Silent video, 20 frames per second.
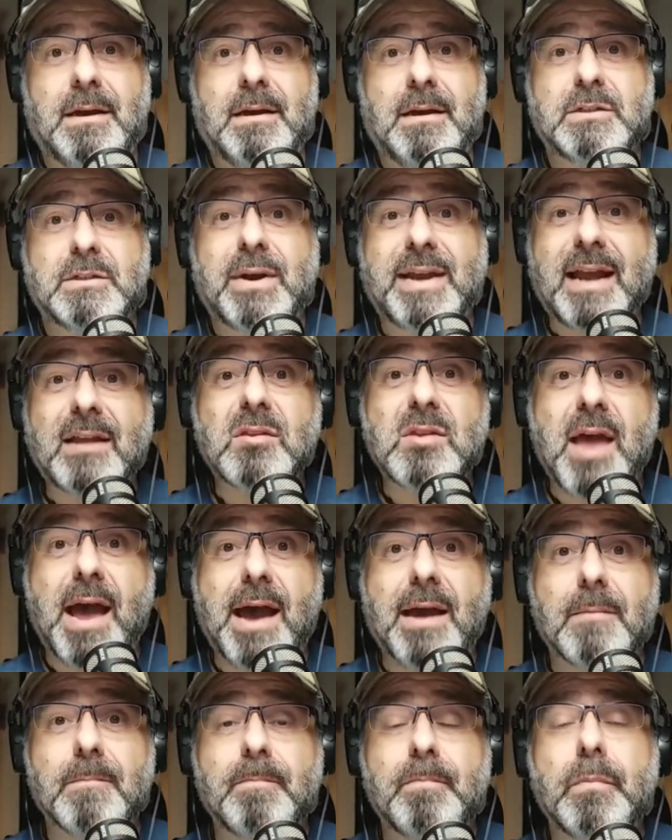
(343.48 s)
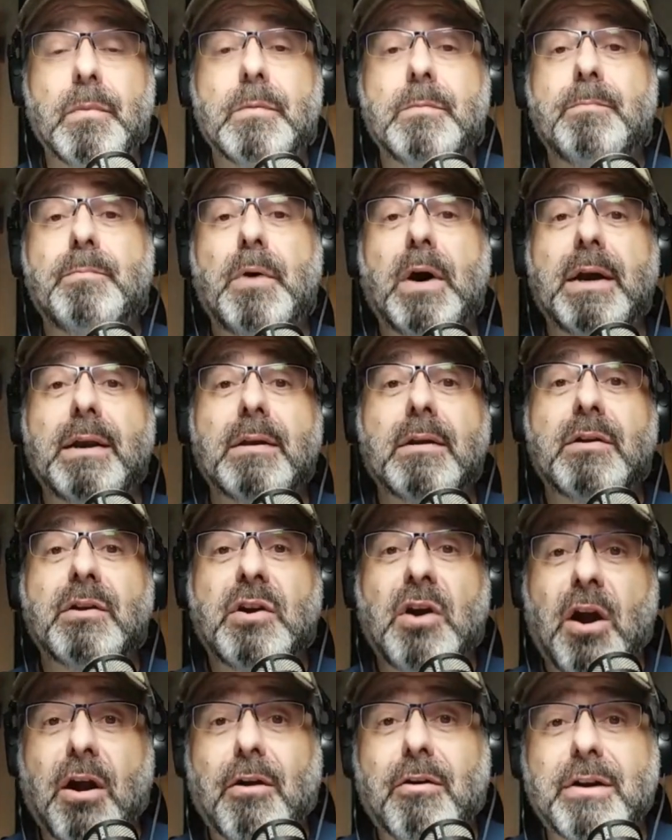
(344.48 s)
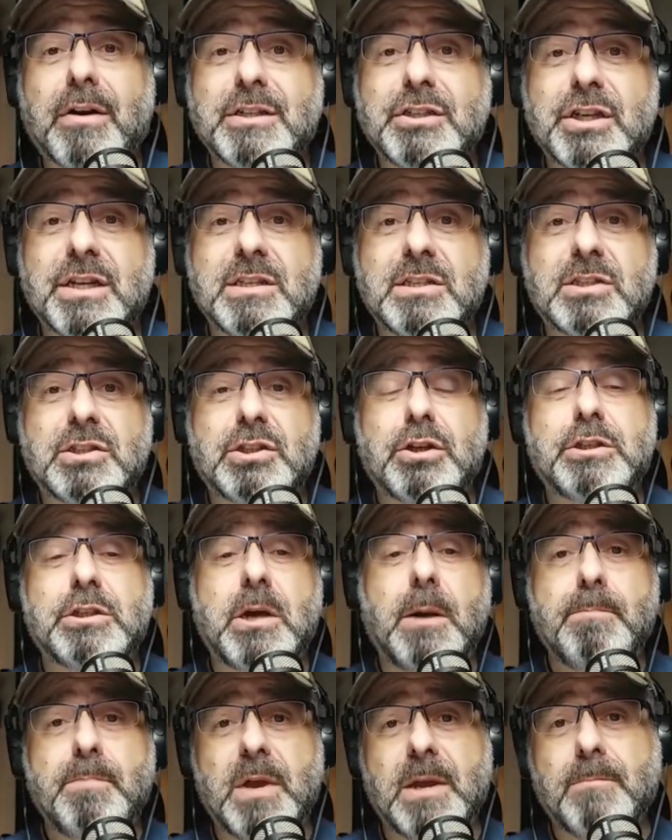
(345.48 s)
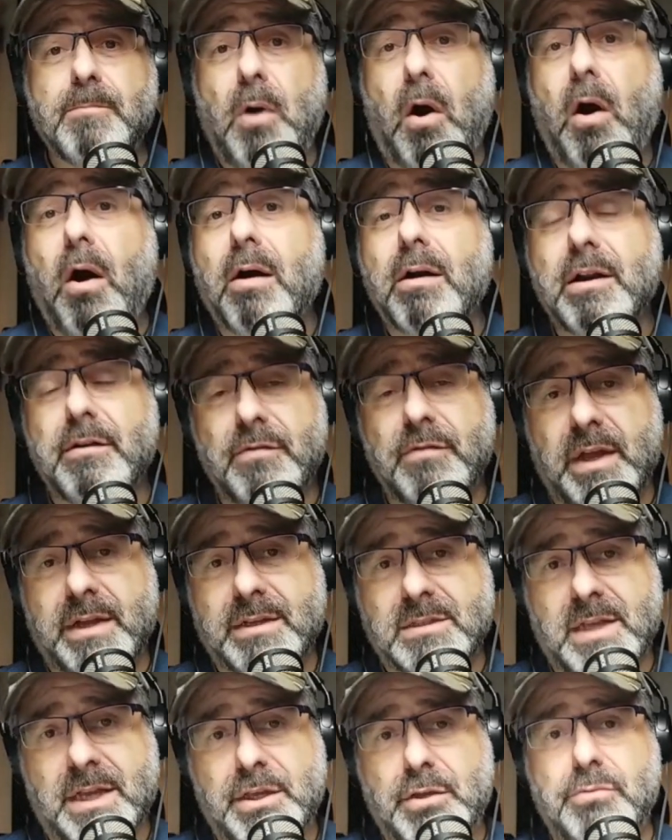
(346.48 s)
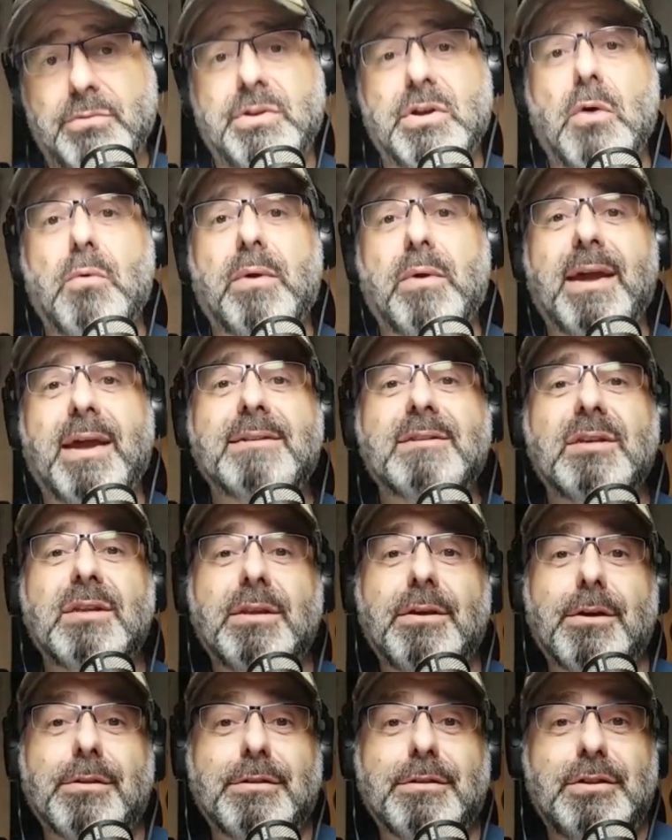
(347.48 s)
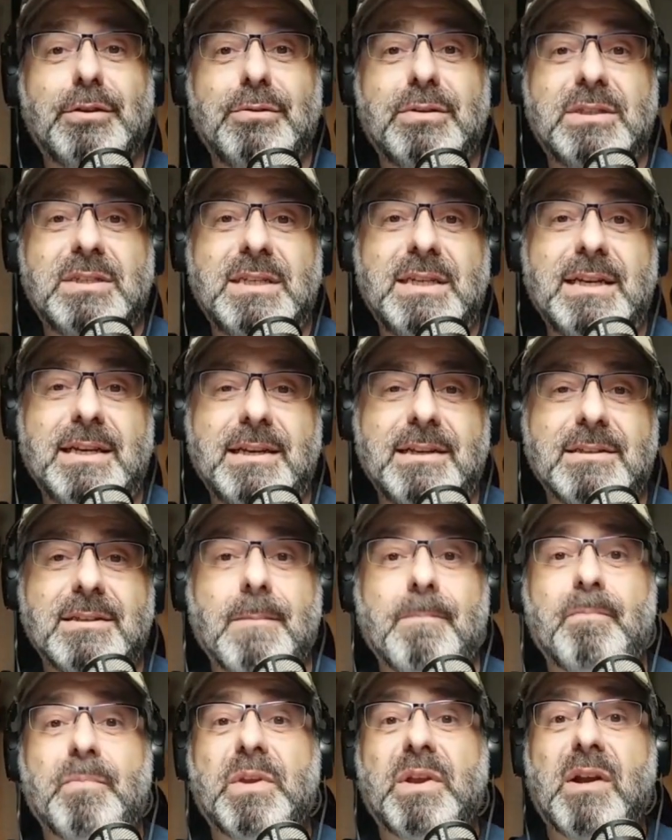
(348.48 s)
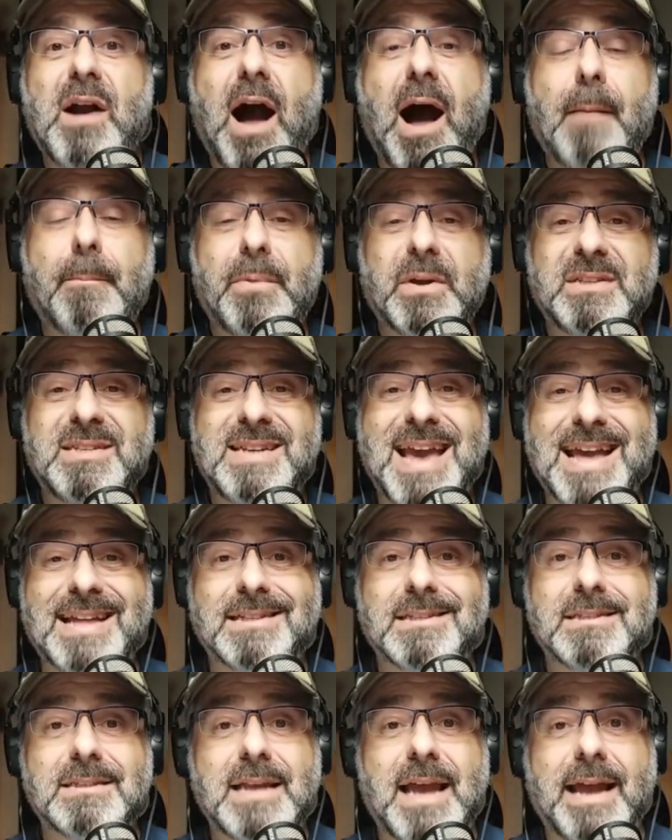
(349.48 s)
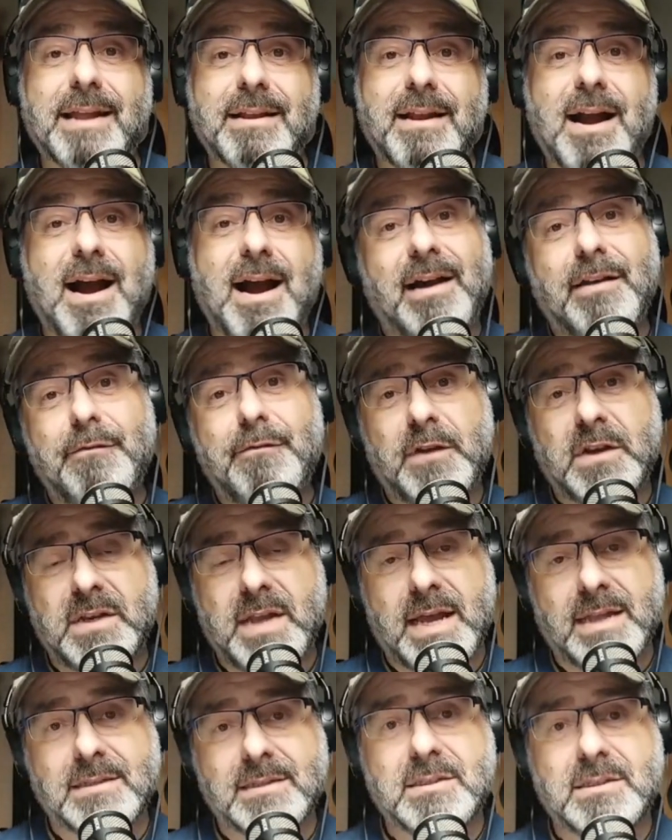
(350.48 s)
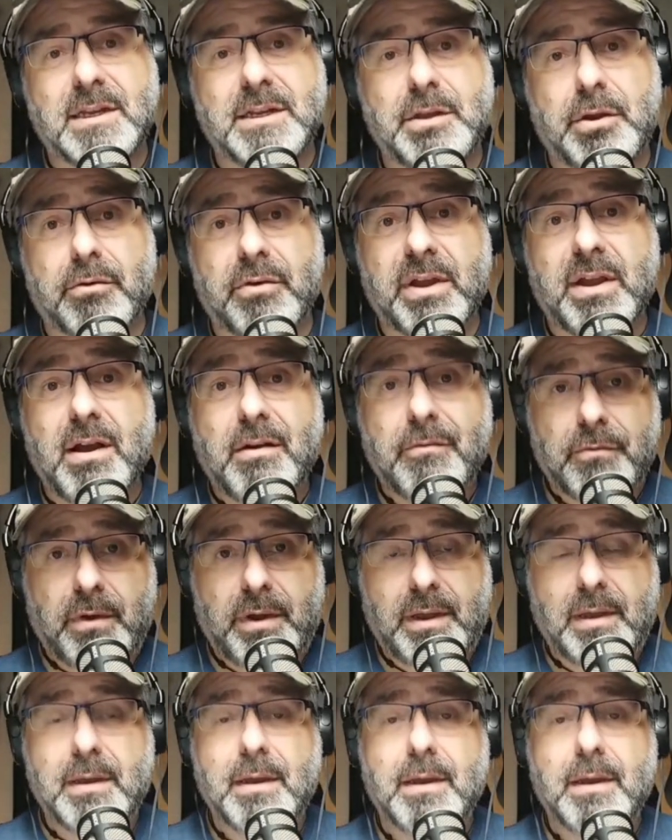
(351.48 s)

So I get that. But courage is such a big part of this. Like you don't get to the other two C's, competence and confidence in your recovery,